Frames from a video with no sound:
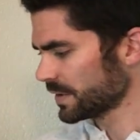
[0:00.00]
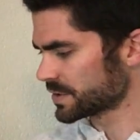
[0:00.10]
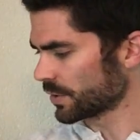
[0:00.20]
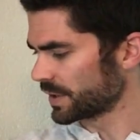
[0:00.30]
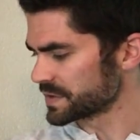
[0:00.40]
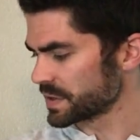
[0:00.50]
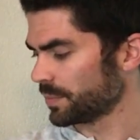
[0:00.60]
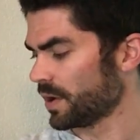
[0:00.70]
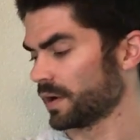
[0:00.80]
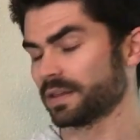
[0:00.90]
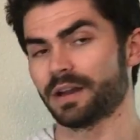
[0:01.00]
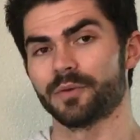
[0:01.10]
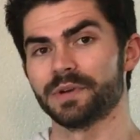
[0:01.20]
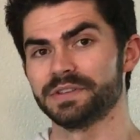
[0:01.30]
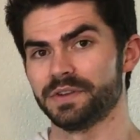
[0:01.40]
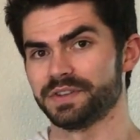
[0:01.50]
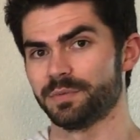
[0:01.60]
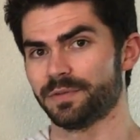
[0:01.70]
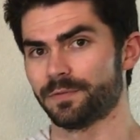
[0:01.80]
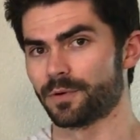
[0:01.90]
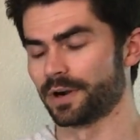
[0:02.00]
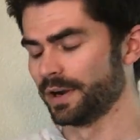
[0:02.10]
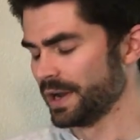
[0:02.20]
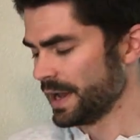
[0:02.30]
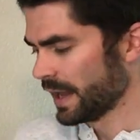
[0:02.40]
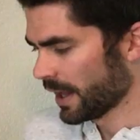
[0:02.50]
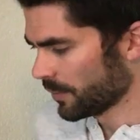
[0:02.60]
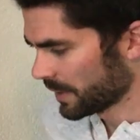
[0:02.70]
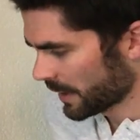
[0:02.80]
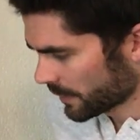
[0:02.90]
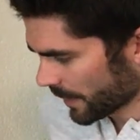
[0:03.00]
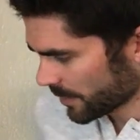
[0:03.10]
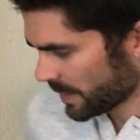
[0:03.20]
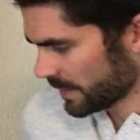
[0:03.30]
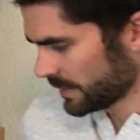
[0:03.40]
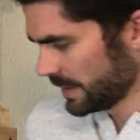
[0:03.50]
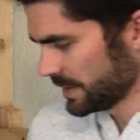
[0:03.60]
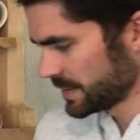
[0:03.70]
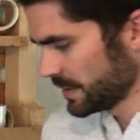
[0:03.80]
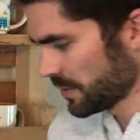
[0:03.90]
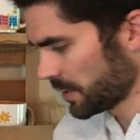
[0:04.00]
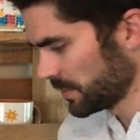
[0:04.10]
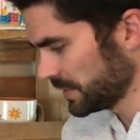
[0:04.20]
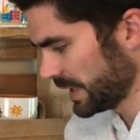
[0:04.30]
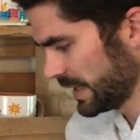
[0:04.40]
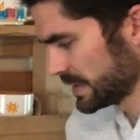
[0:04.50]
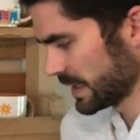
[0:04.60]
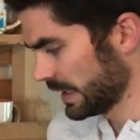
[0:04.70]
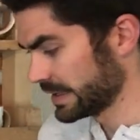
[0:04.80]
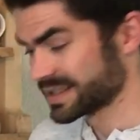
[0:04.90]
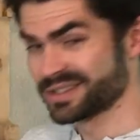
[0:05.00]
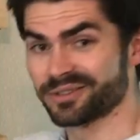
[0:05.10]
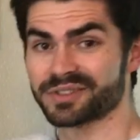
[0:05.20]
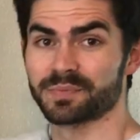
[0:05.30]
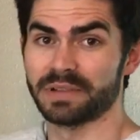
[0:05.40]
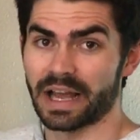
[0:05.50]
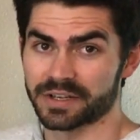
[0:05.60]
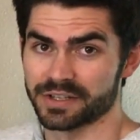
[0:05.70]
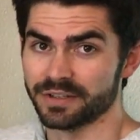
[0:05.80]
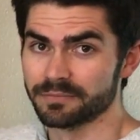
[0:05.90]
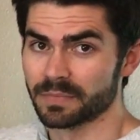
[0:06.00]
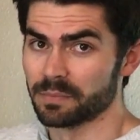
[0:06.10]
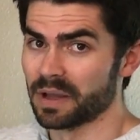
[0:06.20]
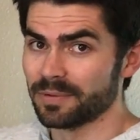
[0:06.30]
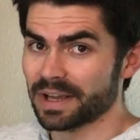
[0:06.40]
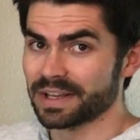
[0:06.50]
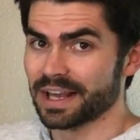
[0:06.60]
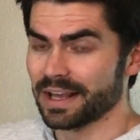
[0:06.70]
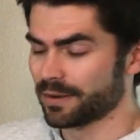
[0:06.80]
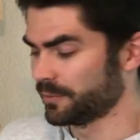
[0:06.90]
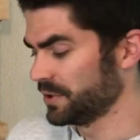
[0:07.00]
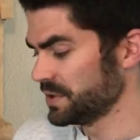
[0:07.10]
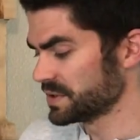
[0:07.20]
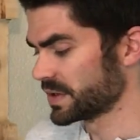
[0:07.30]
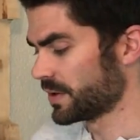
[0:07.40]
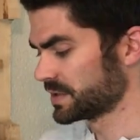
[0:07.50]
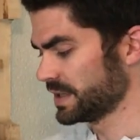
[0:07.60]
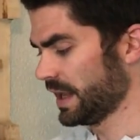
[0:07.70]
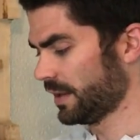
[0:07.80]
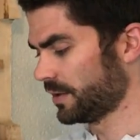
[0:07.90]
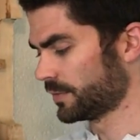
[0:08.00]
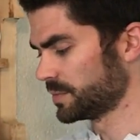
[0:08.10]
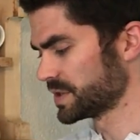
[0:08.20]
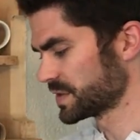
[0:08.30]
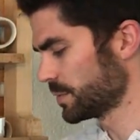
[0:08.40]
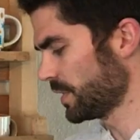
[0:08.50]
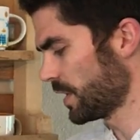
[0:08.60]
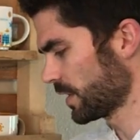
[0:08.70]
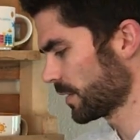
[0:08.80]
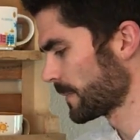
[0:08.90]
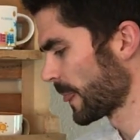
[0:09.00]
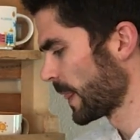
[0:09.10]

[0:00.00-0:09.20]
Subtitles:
So here's the block that I was using before. And when I thought about this, I realized that it's still splashing. Maybe I can't reduce it altogether from just the block.